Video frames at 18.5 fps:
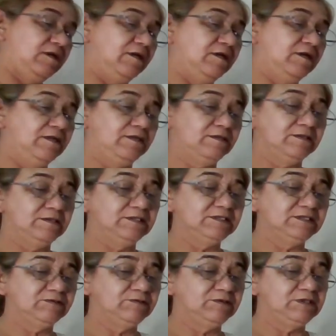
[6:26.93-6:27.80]
And
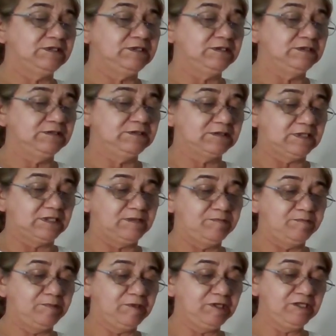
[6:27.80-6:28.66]
this one is a
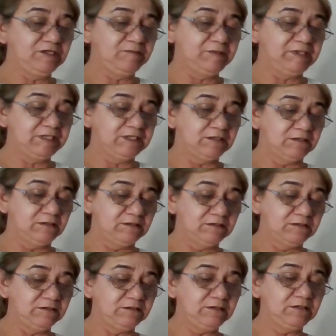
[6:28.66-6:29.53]
Barbie
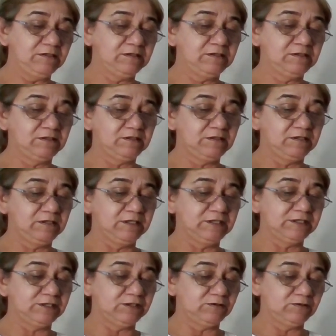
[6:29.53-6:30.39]
doll.
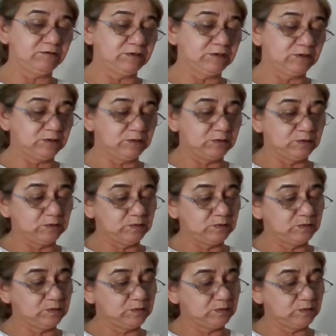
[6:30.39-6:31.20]
I don't know